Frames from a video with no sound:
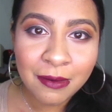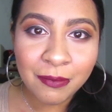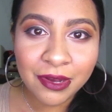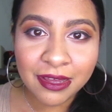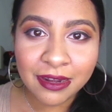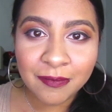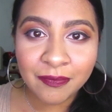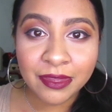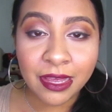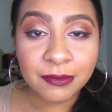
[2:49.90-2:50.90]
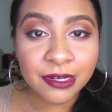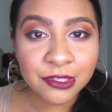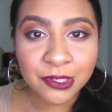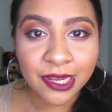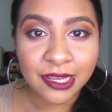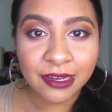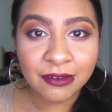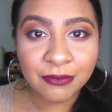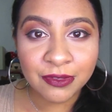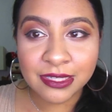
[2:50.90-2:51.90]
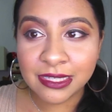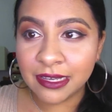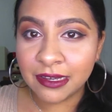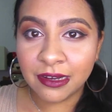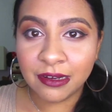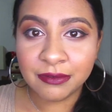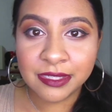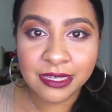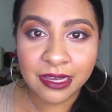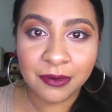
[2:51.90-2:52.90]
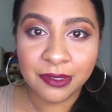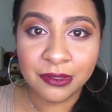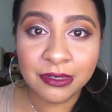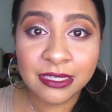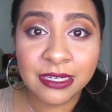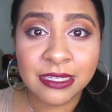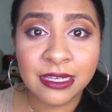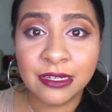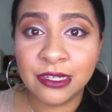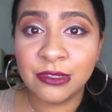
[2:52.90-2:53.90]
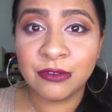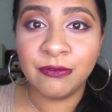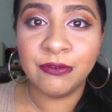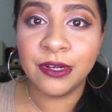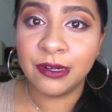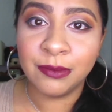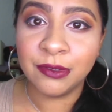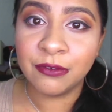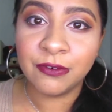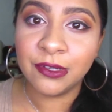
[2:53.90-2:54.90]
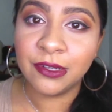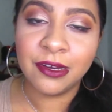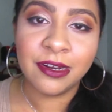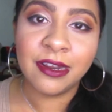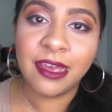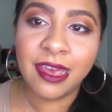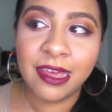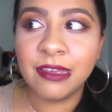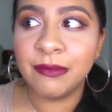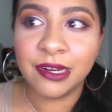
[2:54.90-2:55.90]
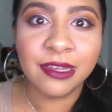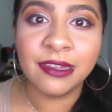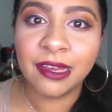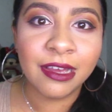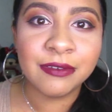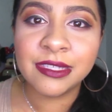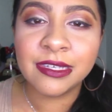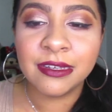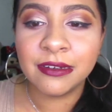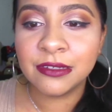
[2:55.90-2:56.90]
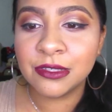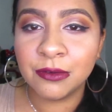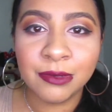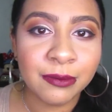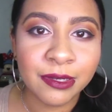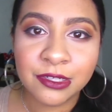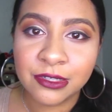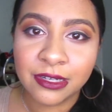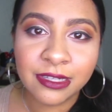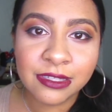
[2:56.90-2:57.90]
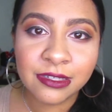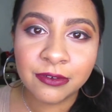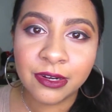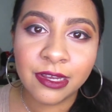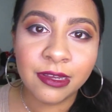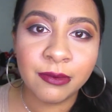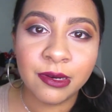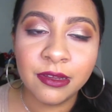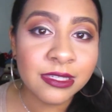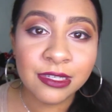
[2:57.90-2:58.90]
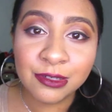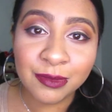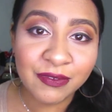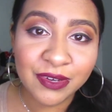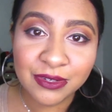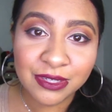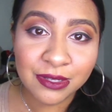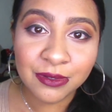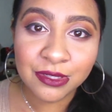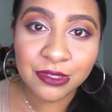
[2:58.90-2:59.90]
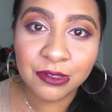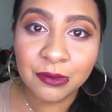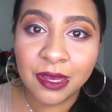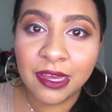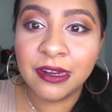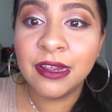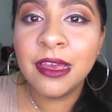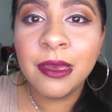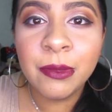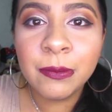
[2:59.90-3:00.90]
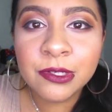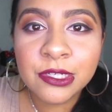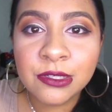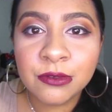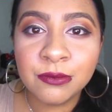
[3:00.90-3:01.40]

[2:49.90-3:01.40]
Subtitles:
But I'm gonna try it out for the sake of seeing how it looks, because it does look very beautiful on anybody. Like, I've seen so many pictures on Instagram, seen so many videos on YouTube, and people just look